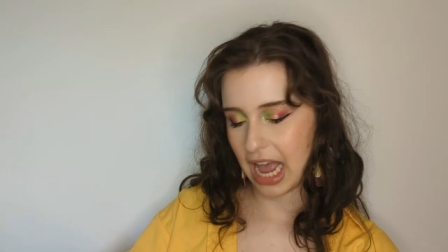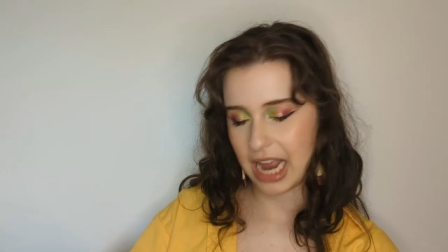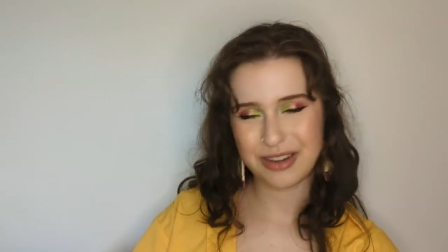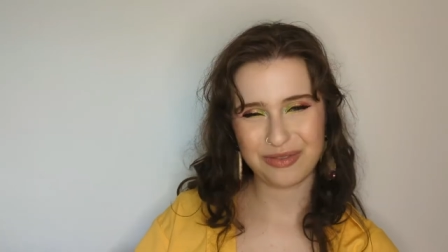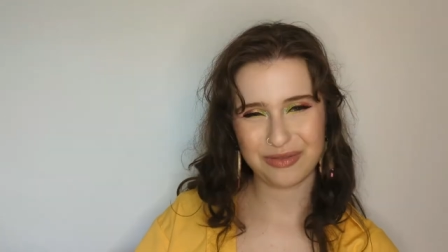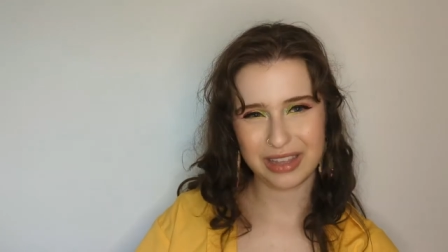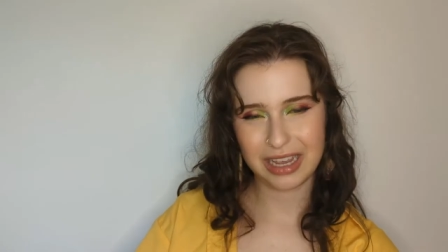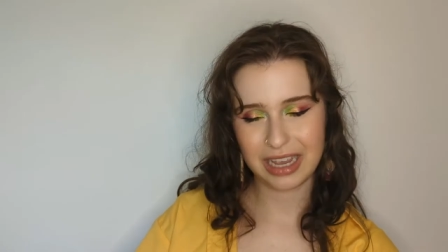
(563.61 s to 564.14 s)
I
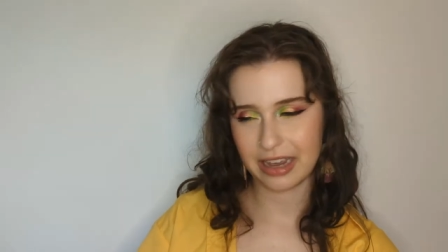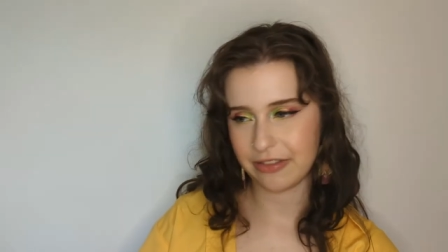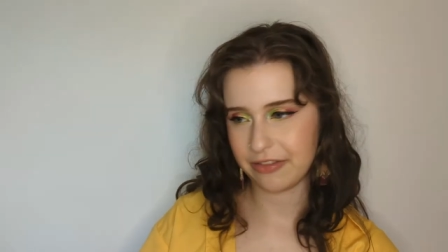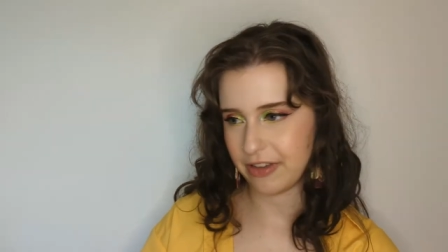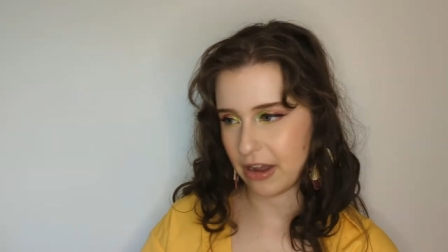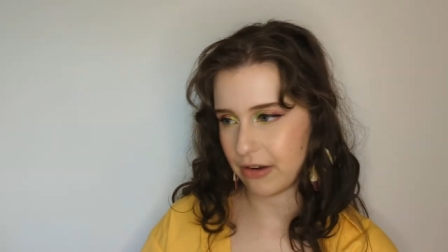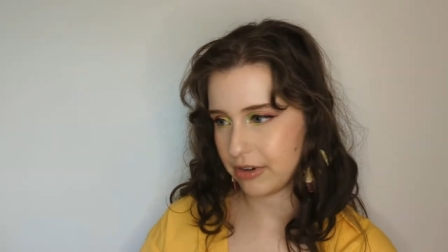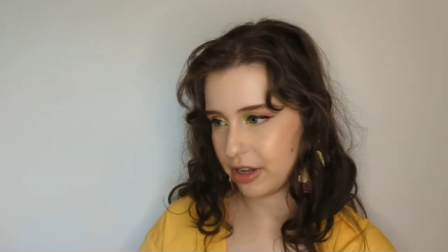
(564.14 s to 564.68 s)
don't think I
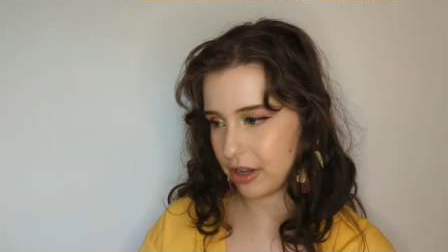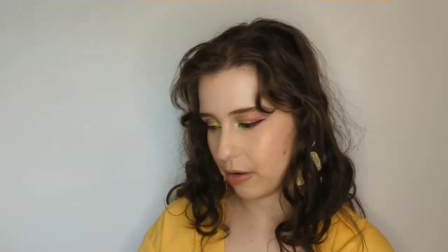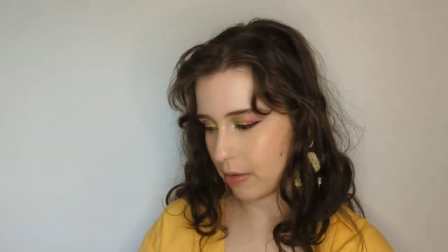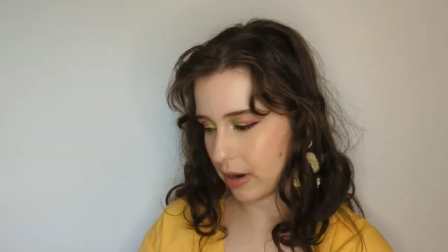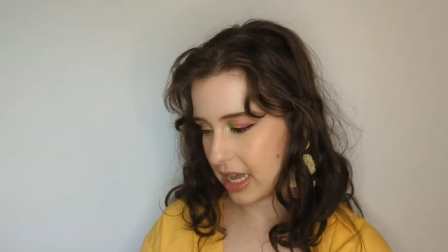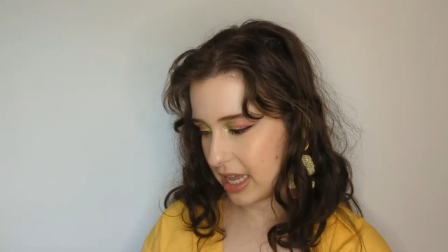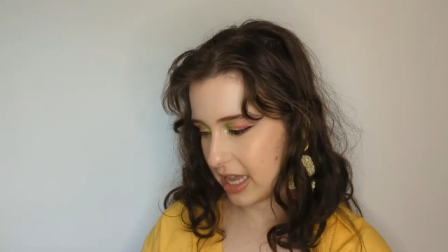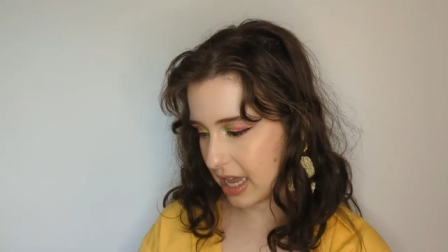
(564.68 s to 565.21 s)
found it
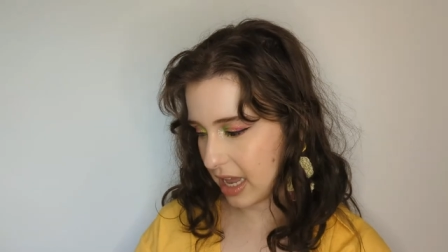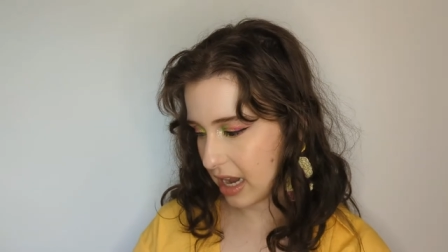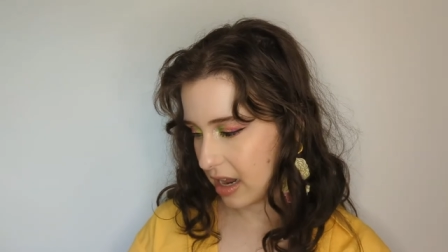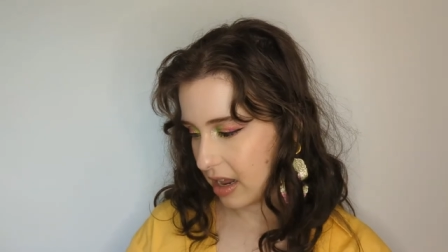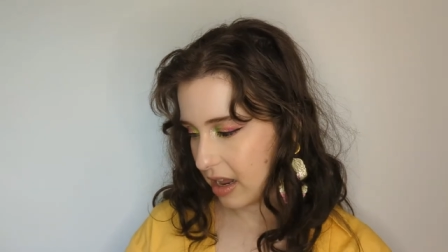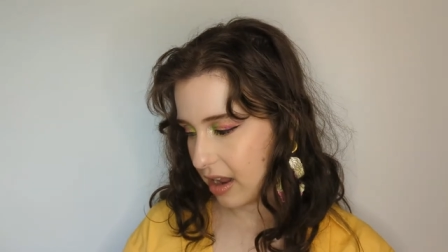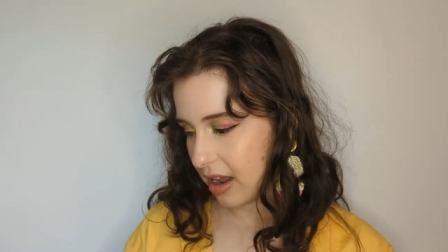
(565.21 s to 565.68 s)
quite yet.